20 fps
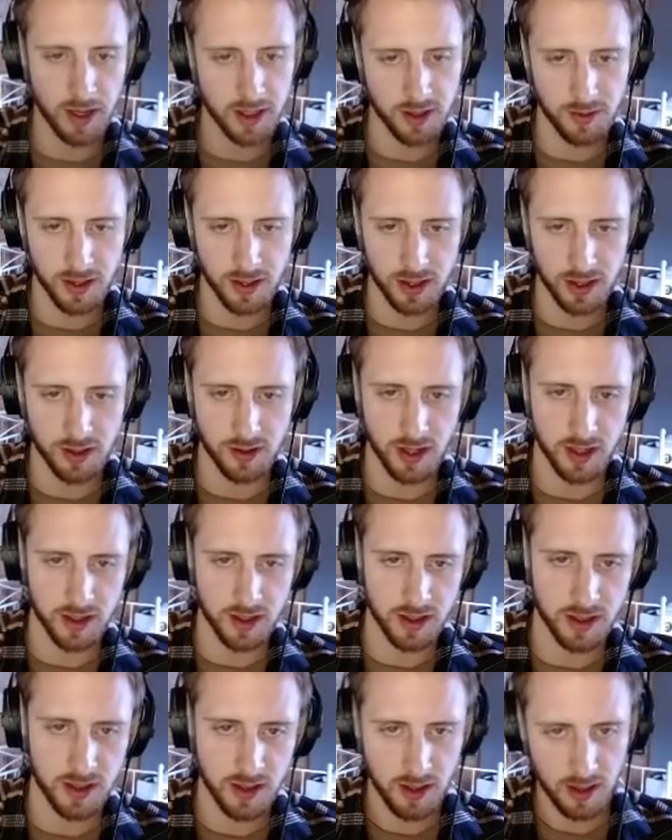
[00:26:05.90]
with his
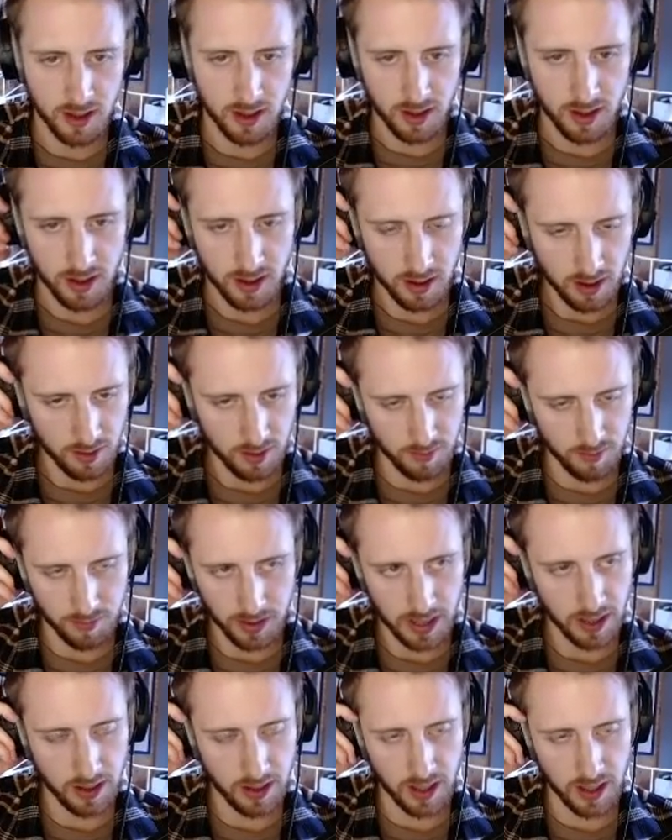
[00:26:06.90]
trance. But
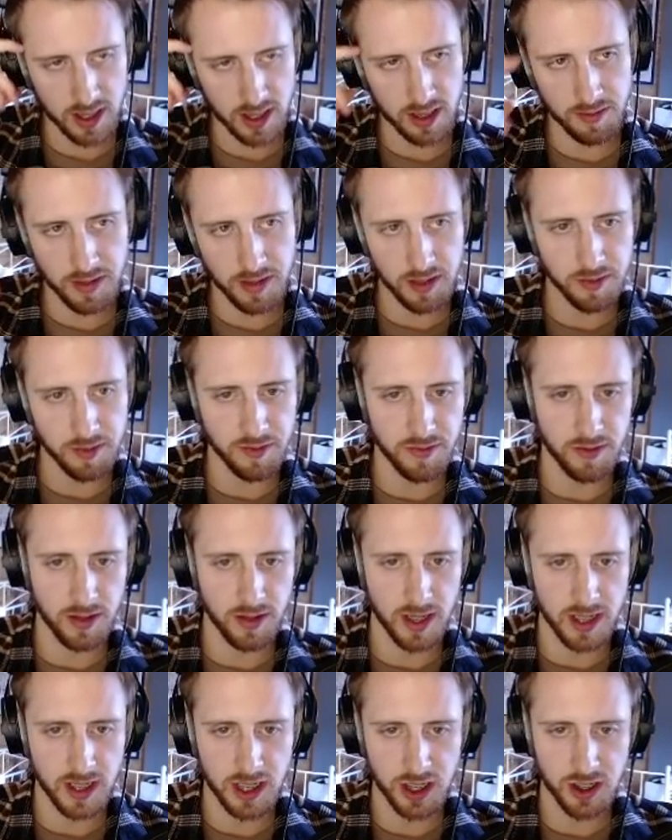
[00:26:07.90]
I actually maybe feel
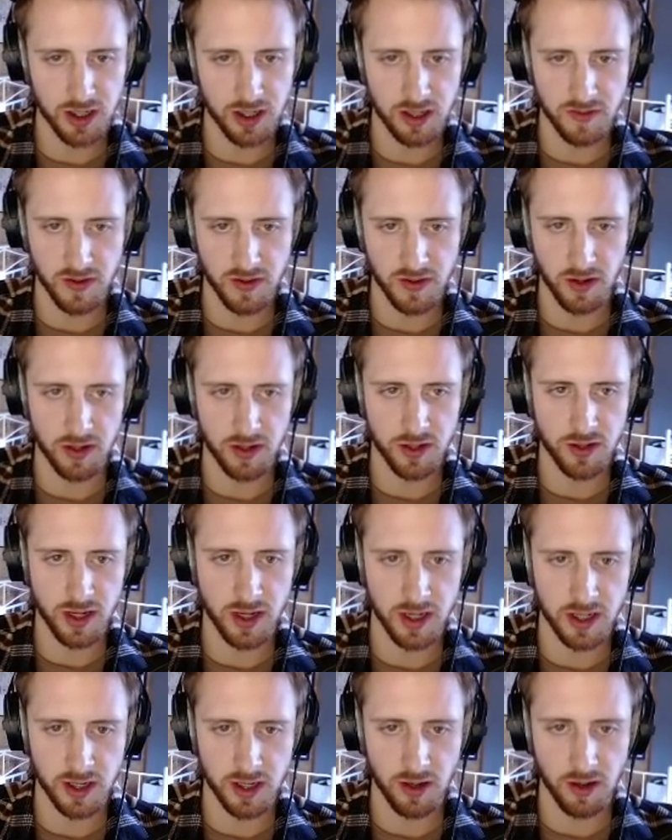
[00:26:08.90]
like he should have
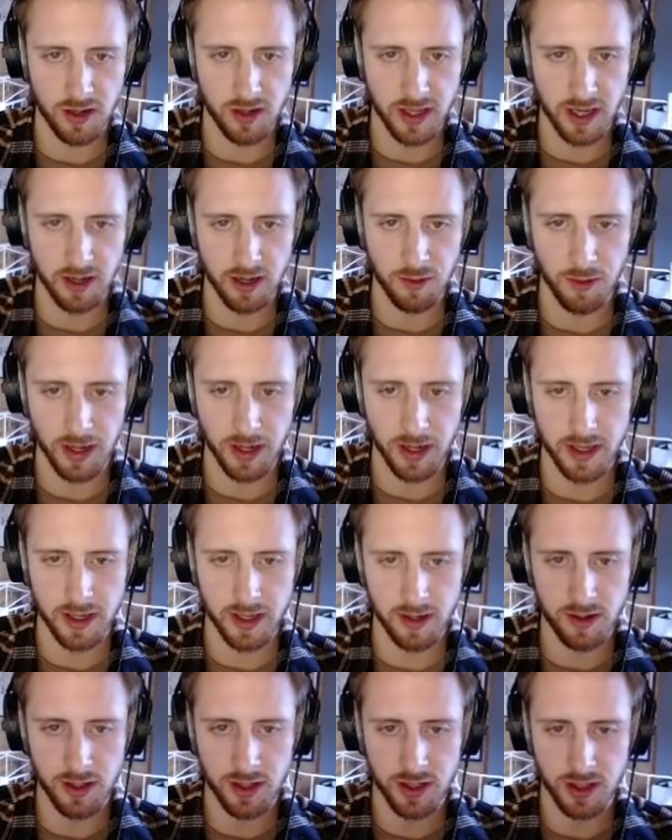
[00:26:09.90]
tried to get away
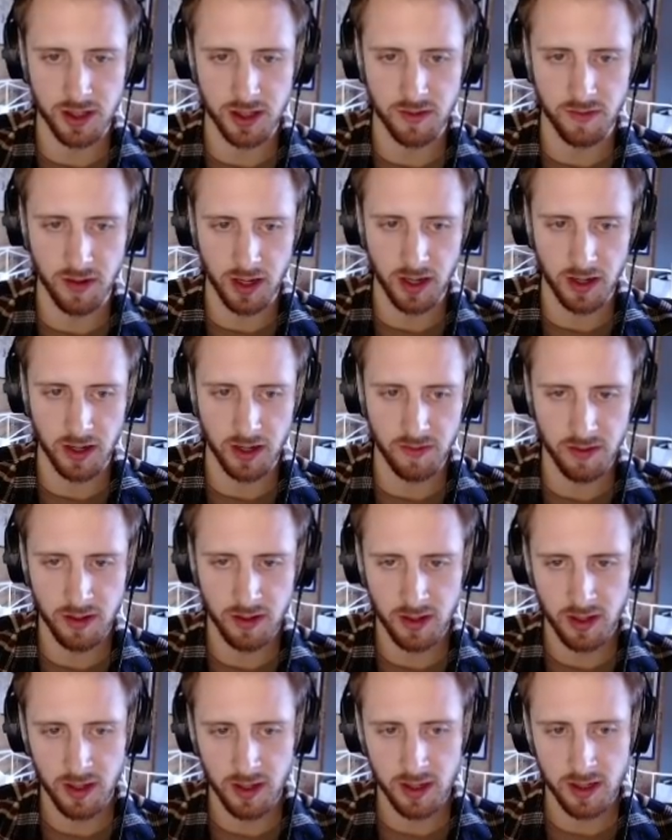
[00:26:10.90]
and just survive.
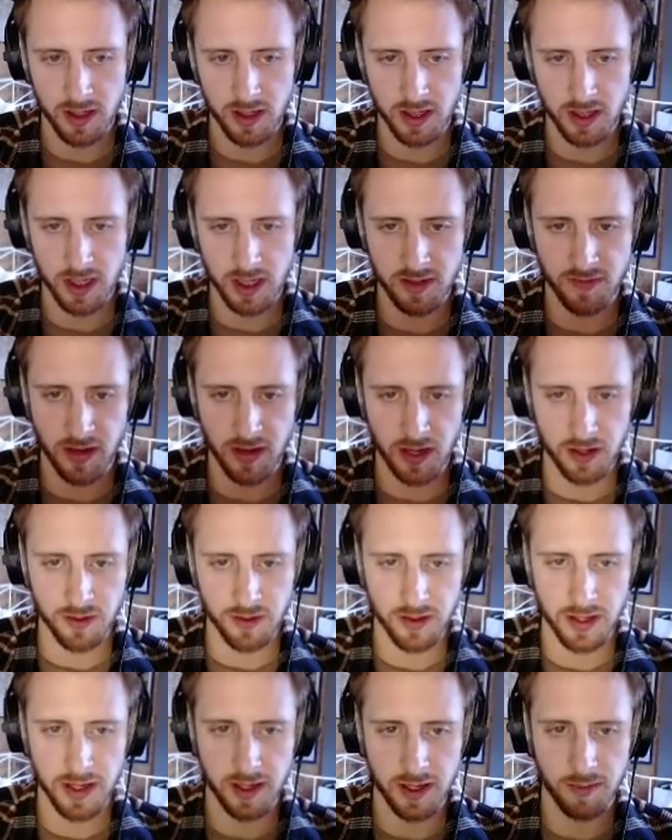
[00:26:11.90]
Because his value
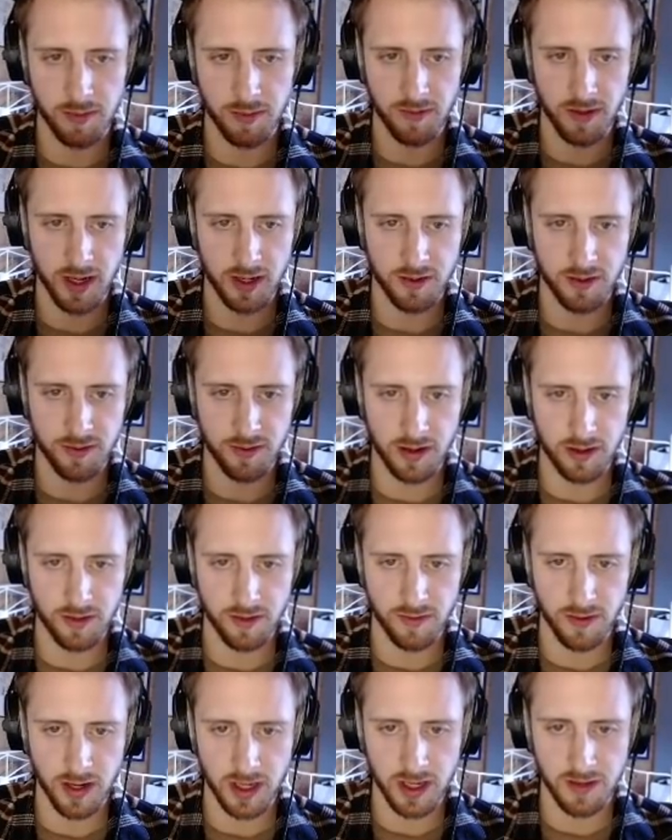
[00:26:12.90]
that he can provide throughout the
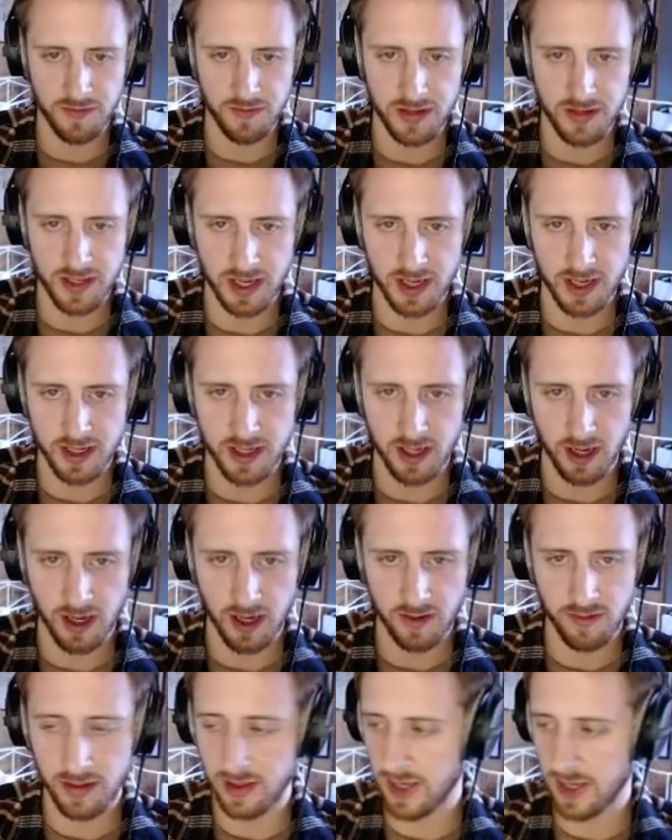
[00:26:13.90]
fight, if he stays
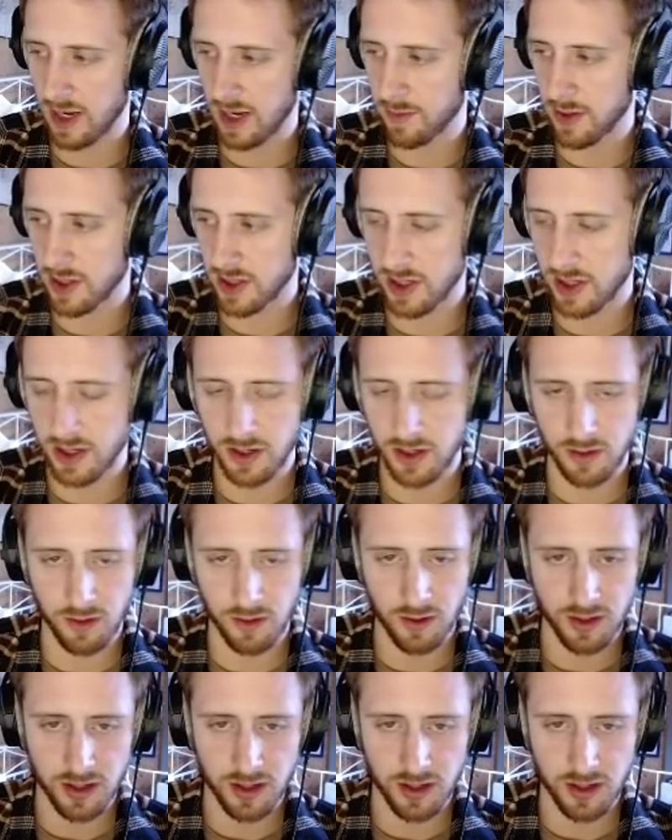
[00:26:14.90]
alive with damage, discords, and